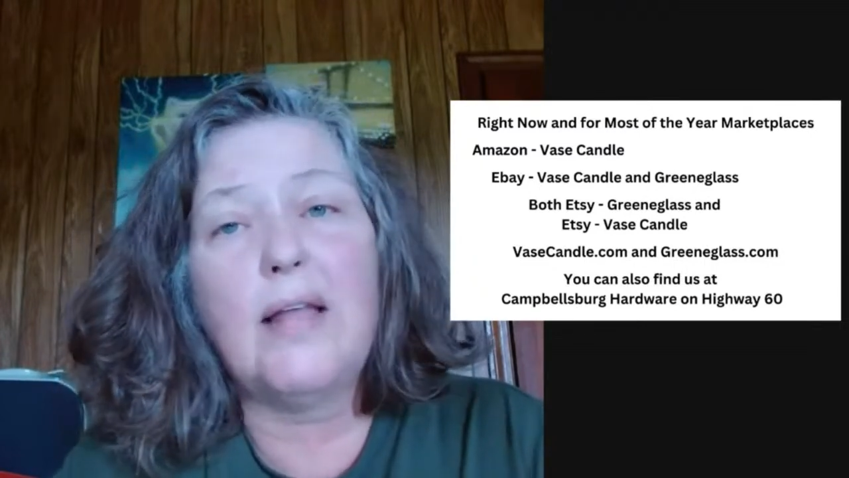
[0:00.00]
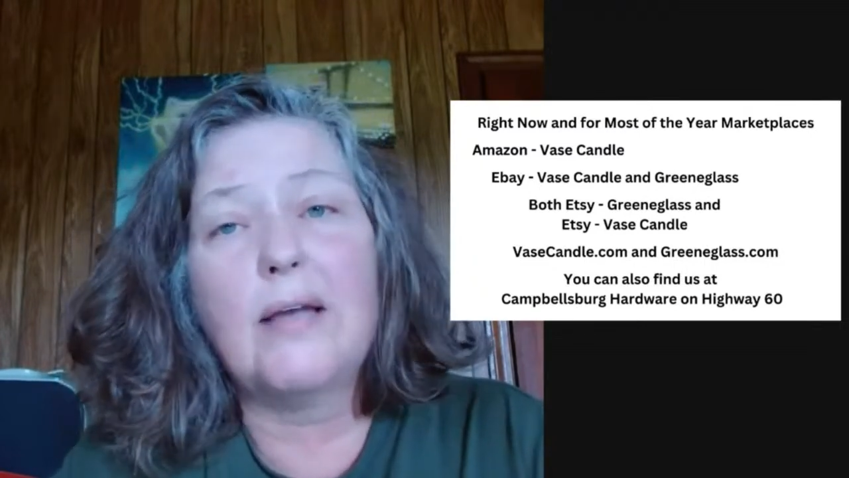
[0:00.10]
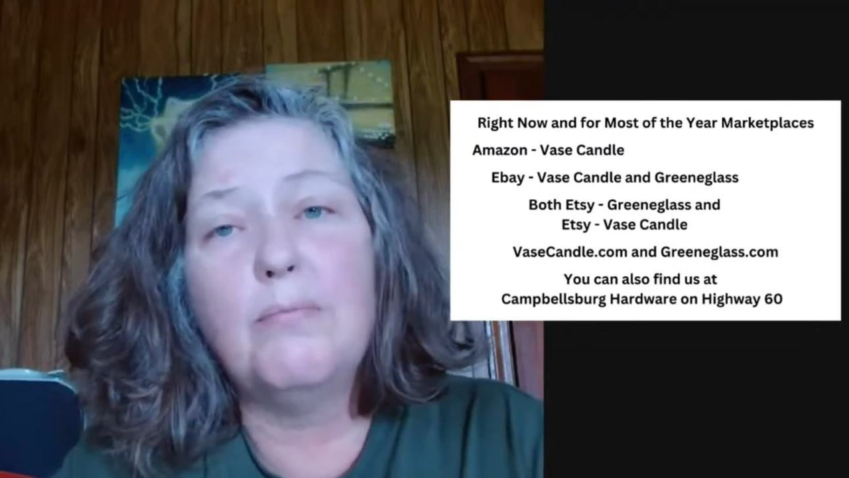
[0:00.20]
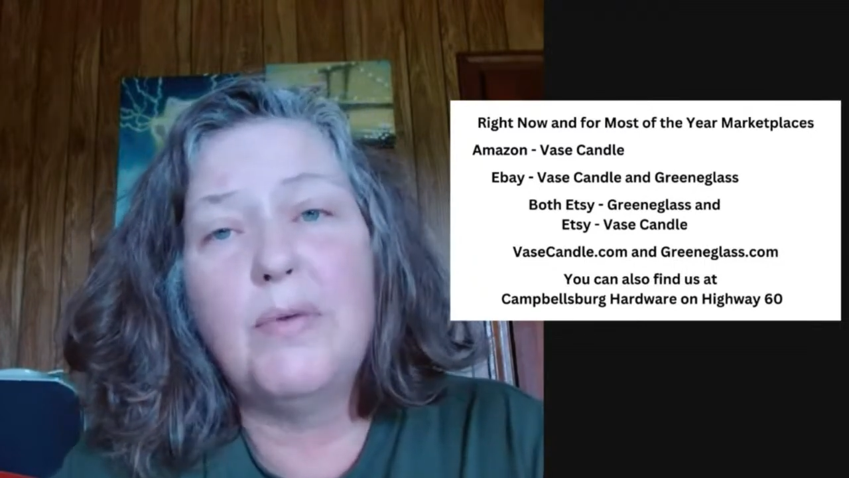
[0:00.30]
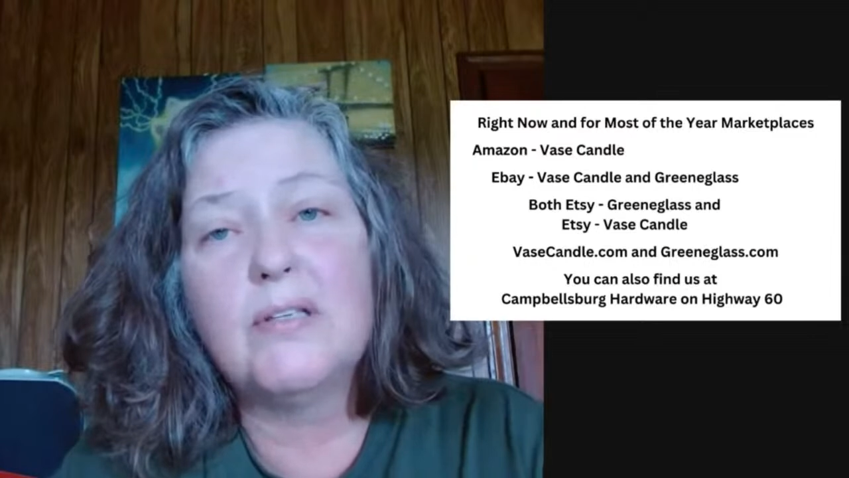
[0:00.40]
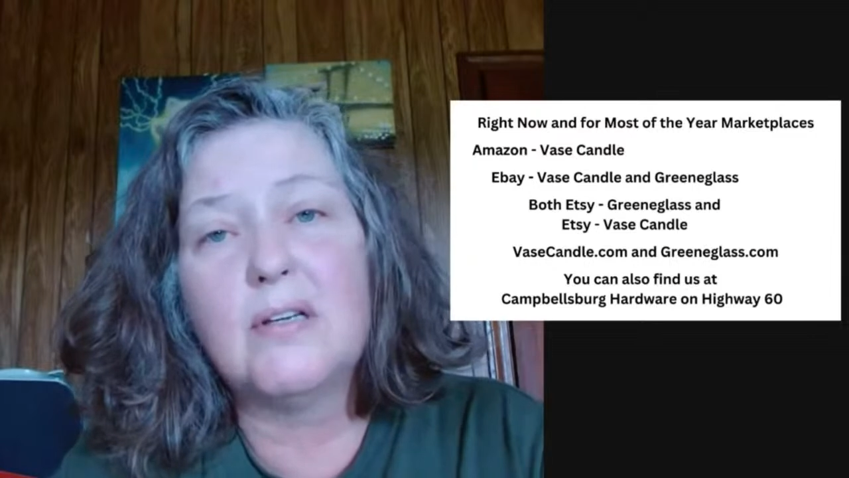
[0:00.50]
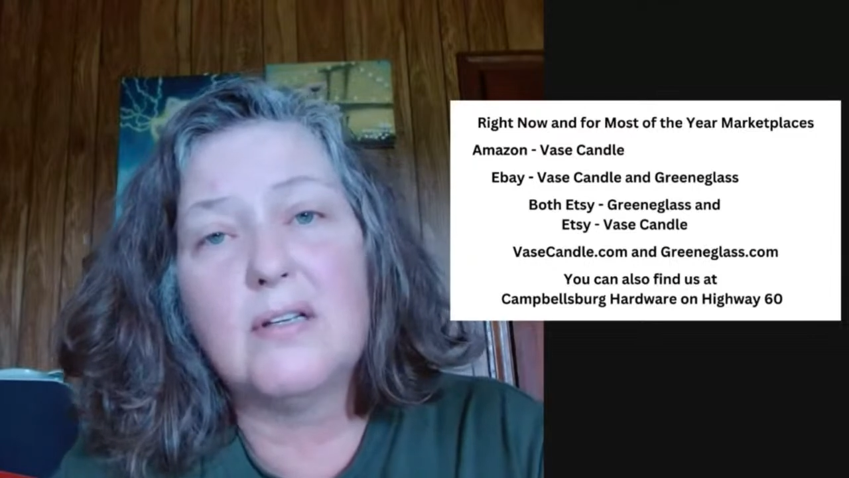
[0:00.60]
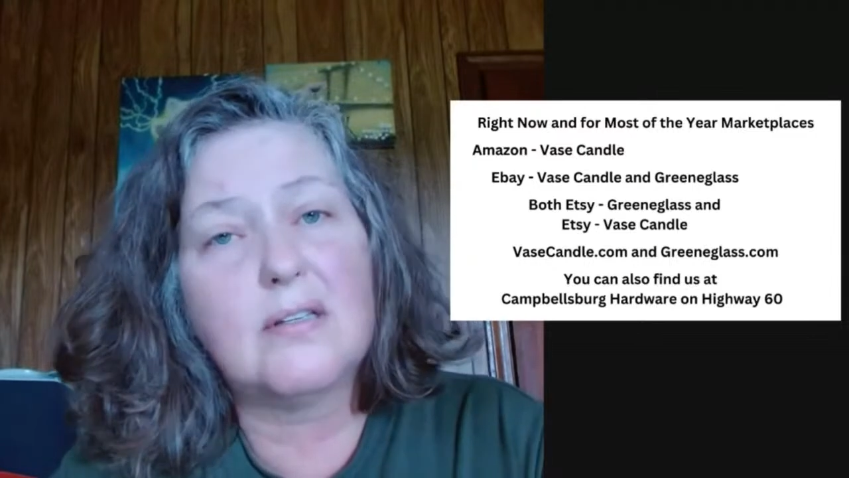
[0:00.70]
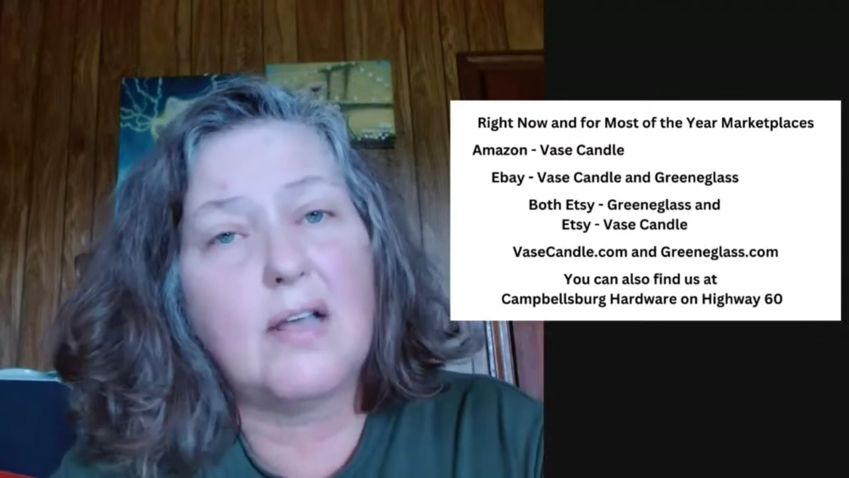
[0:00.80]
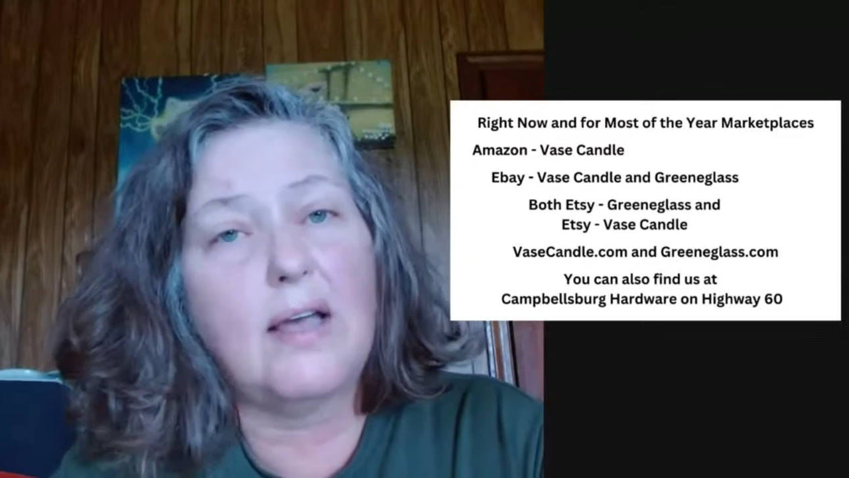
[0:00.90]
like
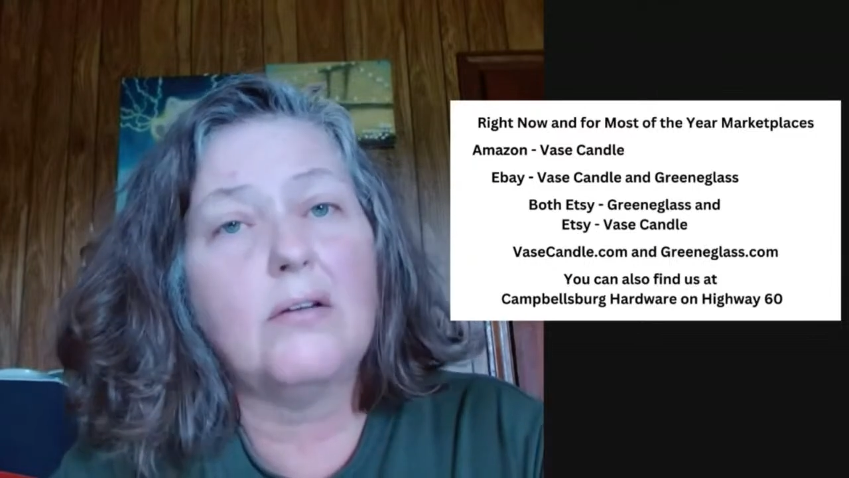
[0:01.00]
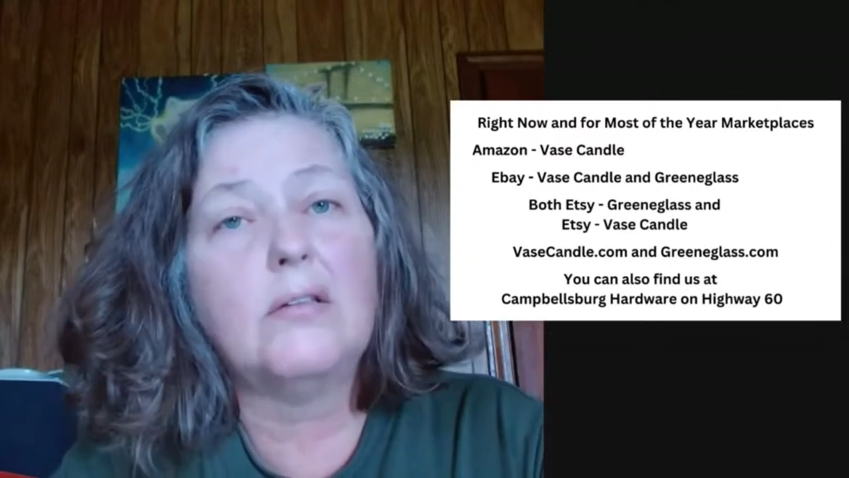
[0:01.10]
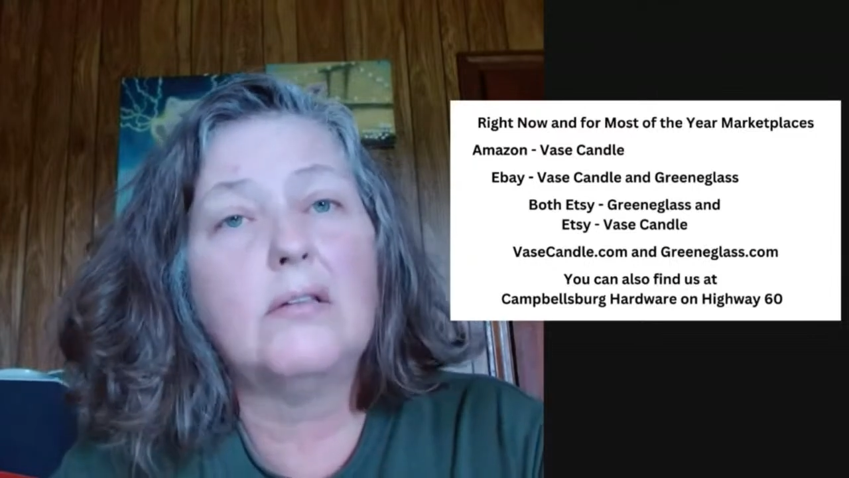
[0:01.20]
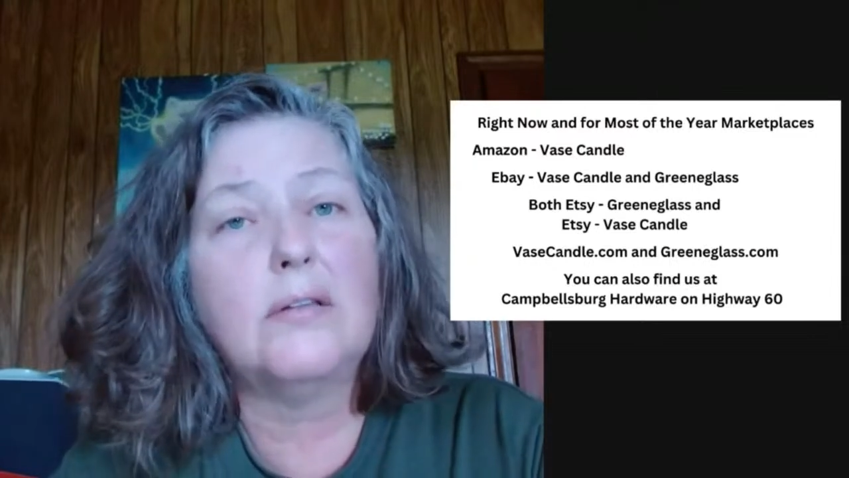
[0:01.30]
business cycle